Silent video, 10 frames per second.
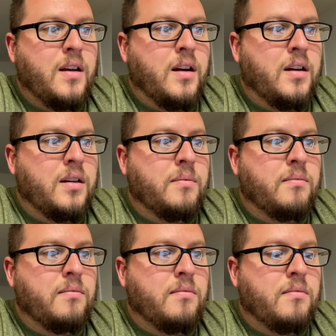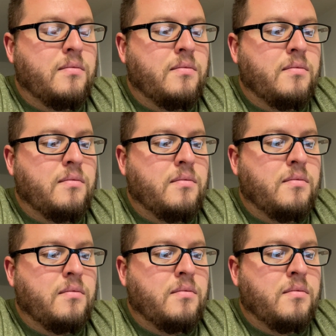
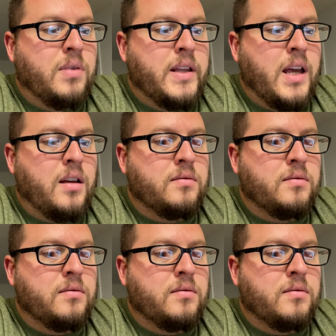But yeah,